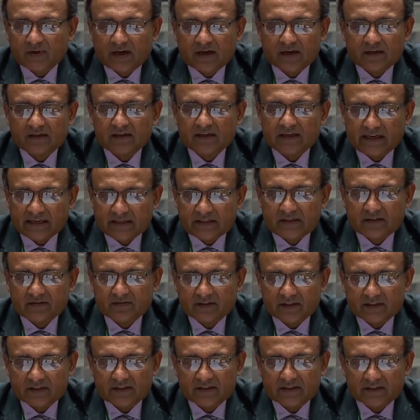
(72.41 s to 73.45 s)
our collective
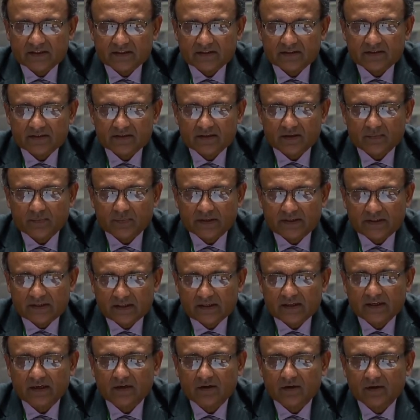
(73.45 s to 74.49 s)
concerns, in
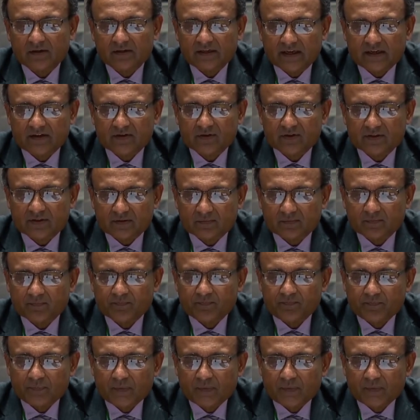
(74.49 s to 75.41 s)
particular on terrorism,